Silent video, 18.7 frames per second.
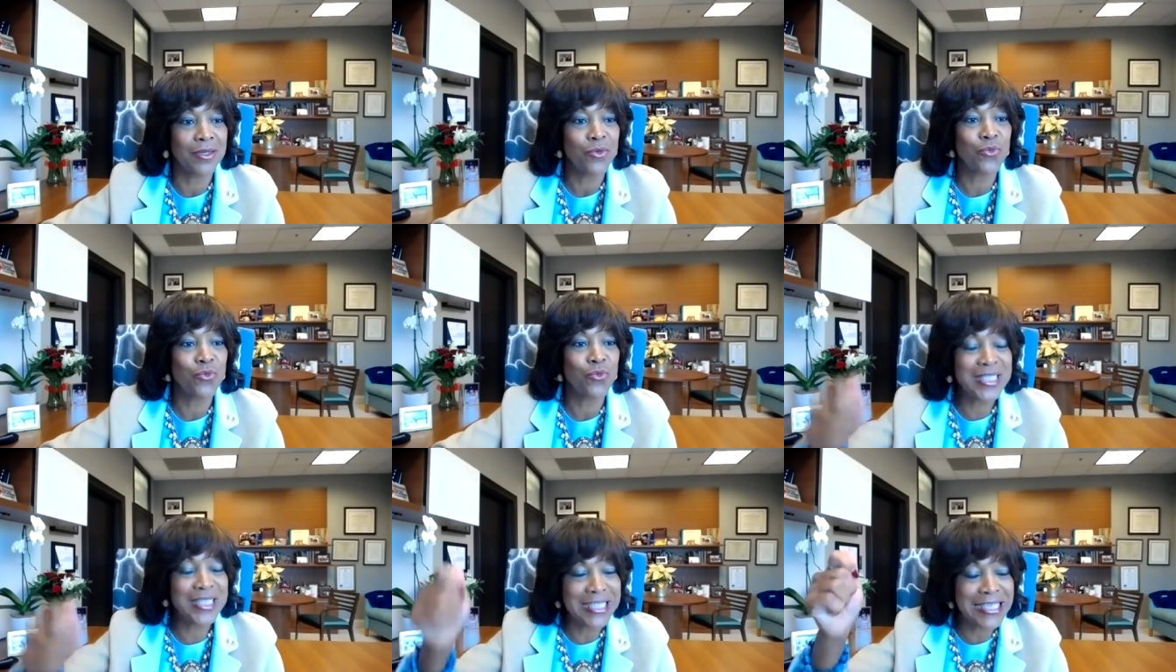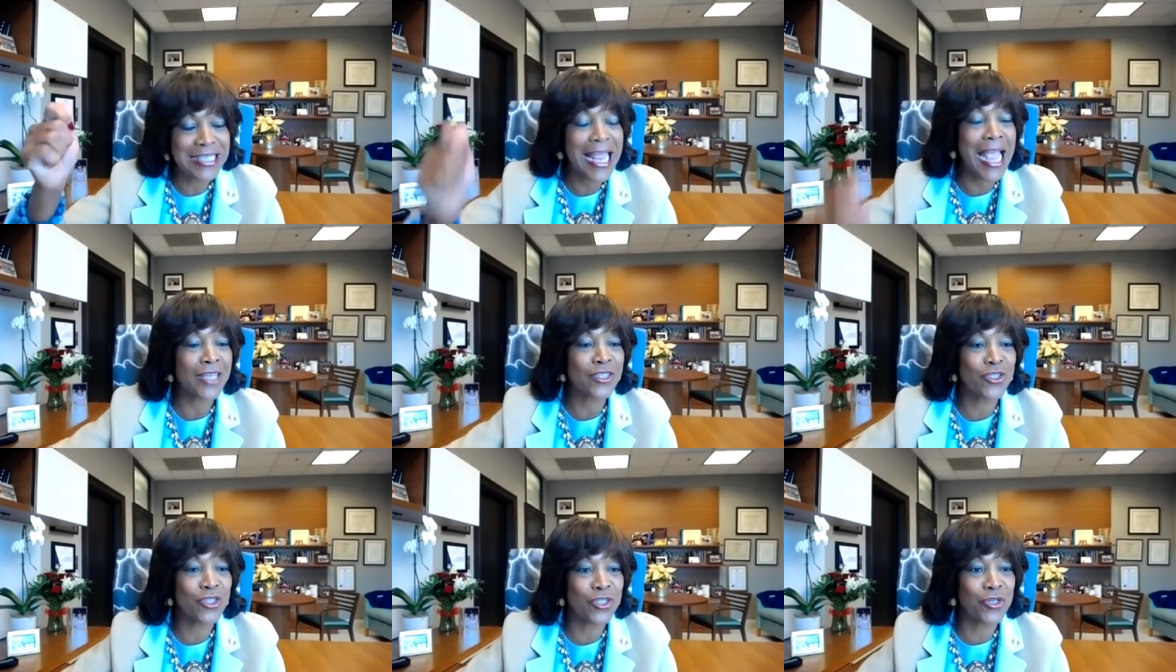we
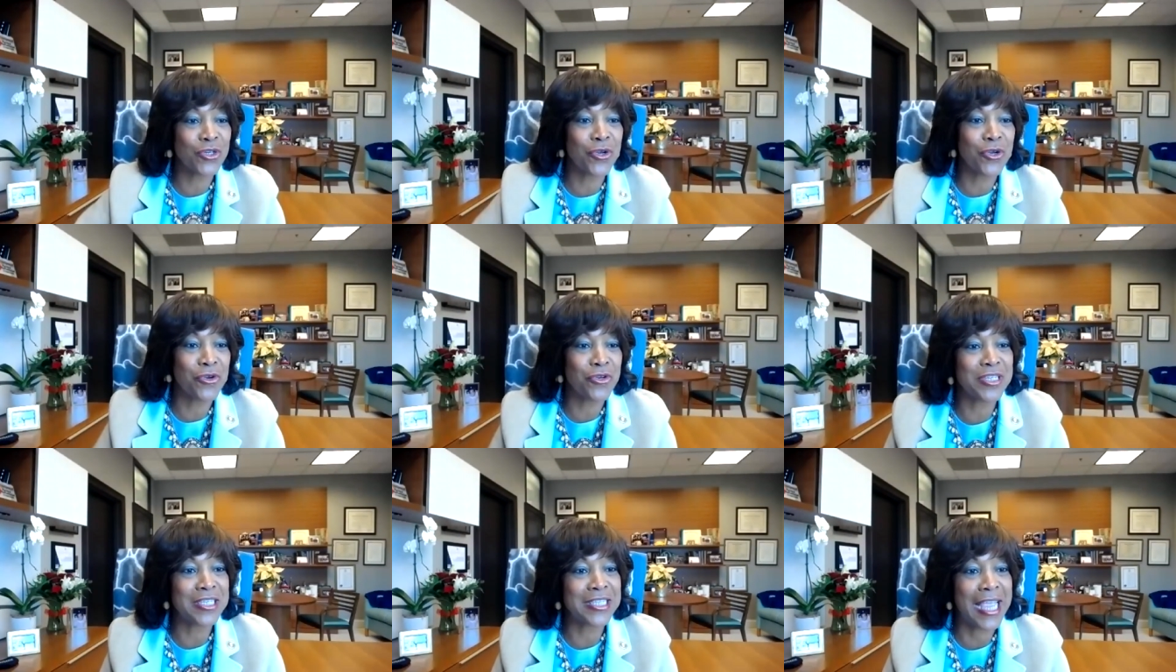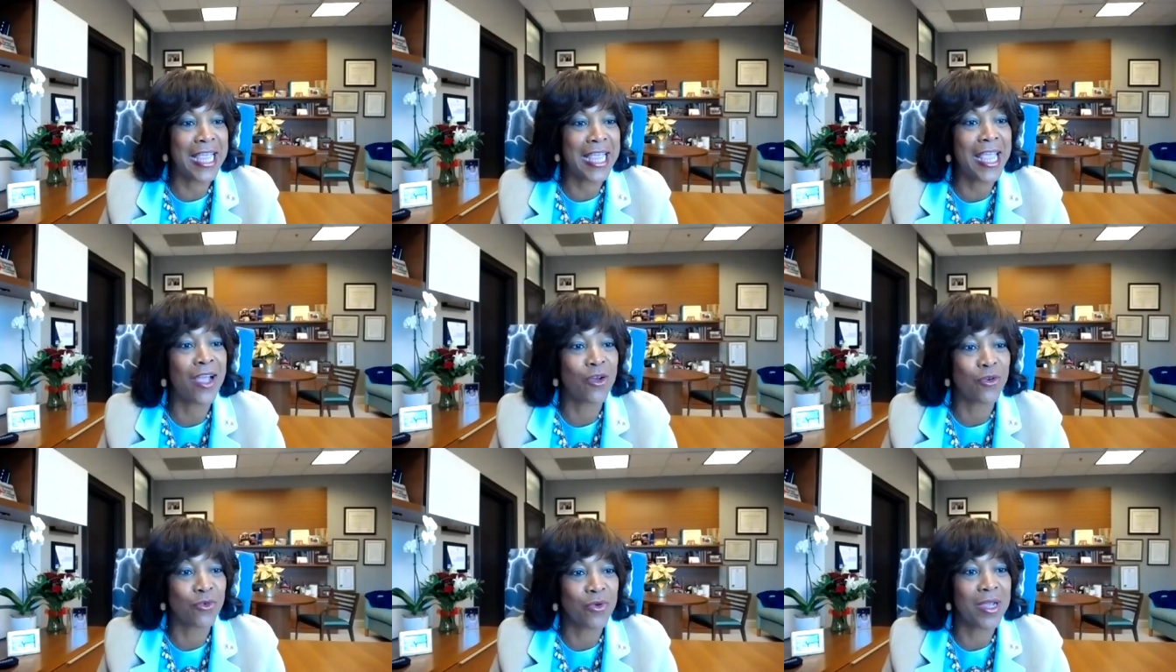snatched the curtain
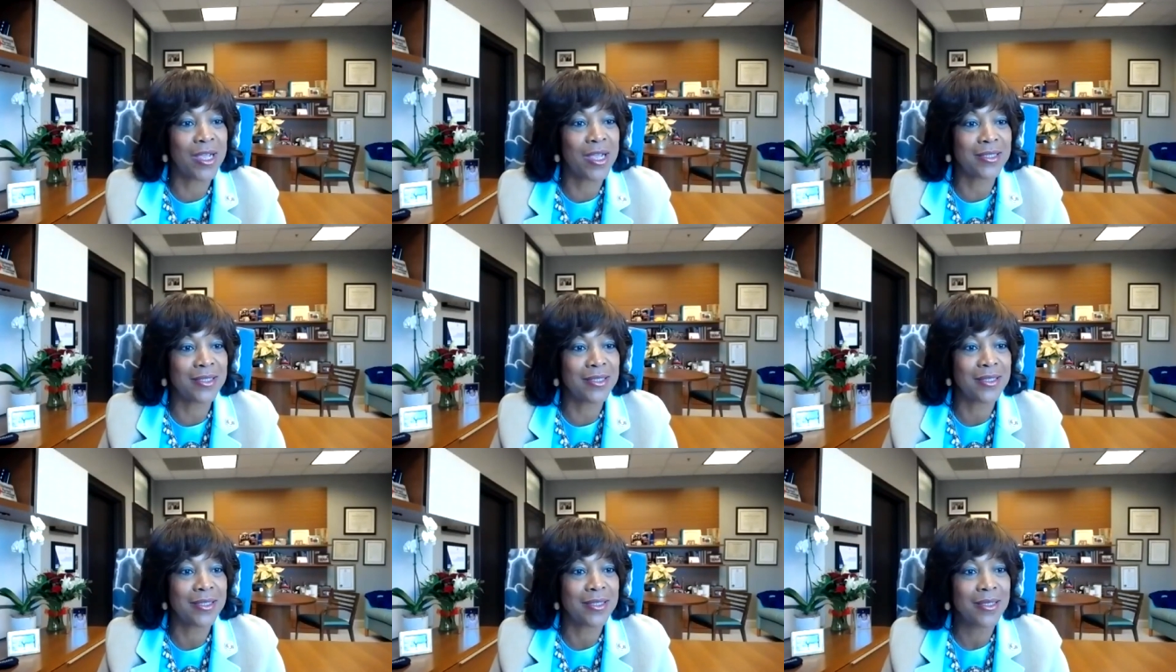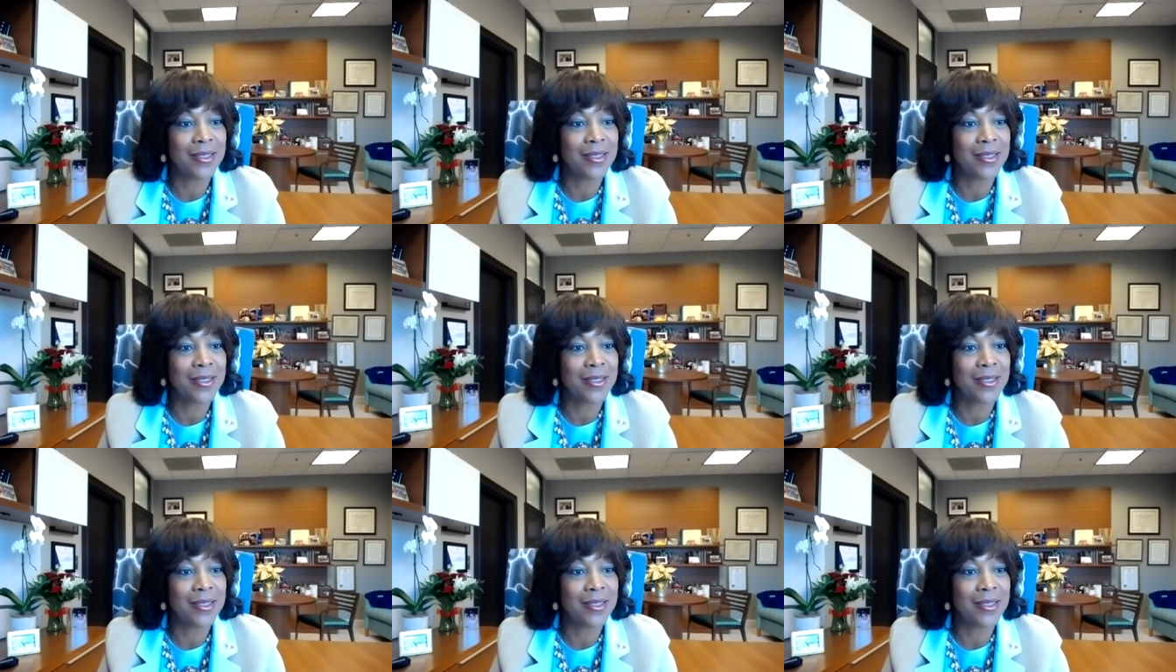down, right?